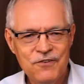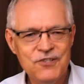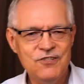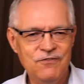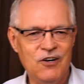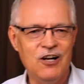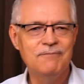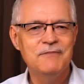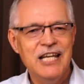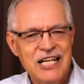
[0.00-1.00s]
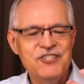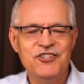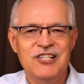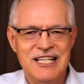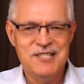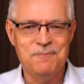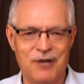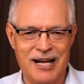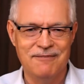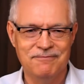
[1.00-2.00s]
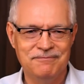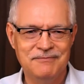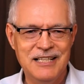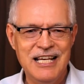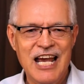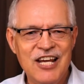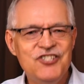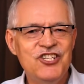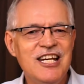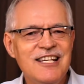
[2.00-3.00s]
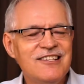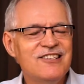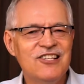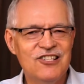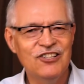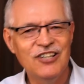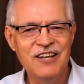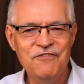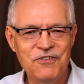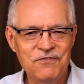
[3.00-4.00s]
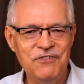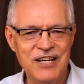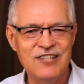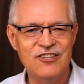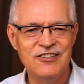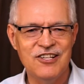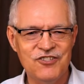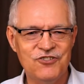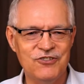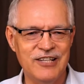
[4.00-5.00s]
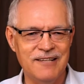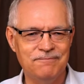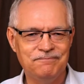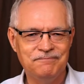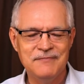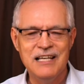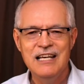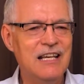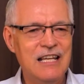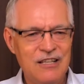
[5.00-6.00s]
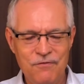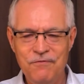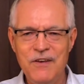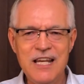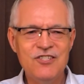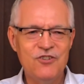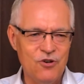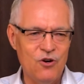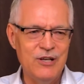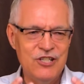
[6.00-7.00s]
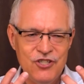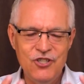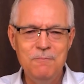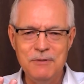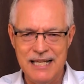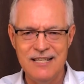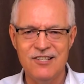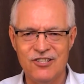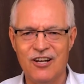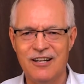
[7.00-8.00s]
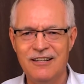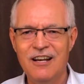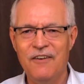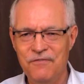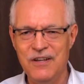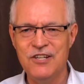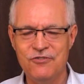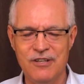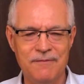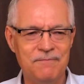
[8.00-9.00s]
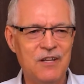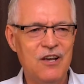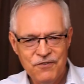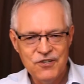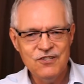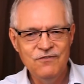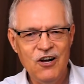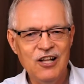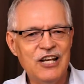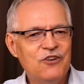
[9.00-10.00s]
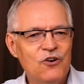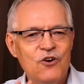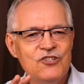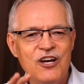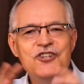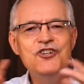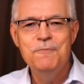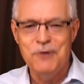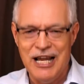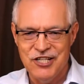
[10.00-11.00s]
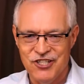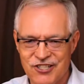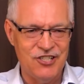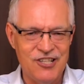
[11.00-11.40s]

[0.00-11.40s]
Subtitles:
First of all, it's early spring, and Jesus is looking for figs on this tree. Now, figs grow in two places on a fig tree. First of all, it grows on new branches.